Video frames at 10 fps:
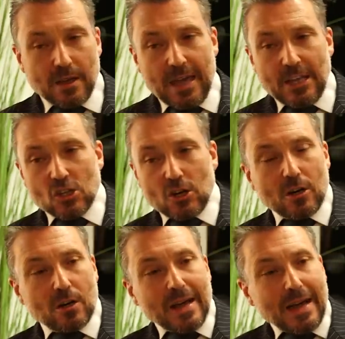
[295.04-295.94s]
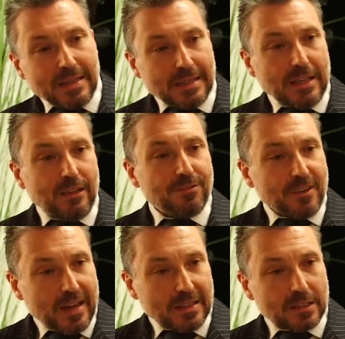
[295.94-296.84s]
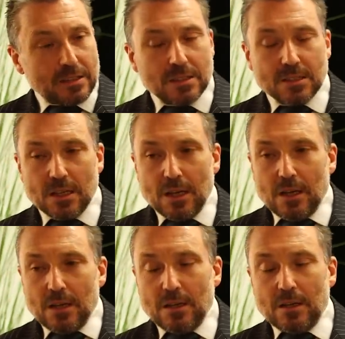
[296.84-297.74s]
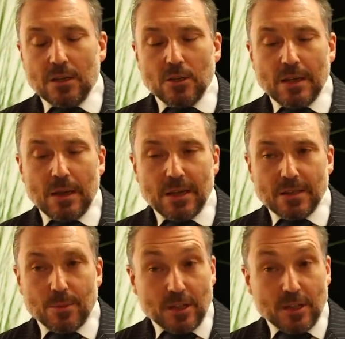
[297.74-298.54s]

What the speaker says: HR, IT, finance, you name it.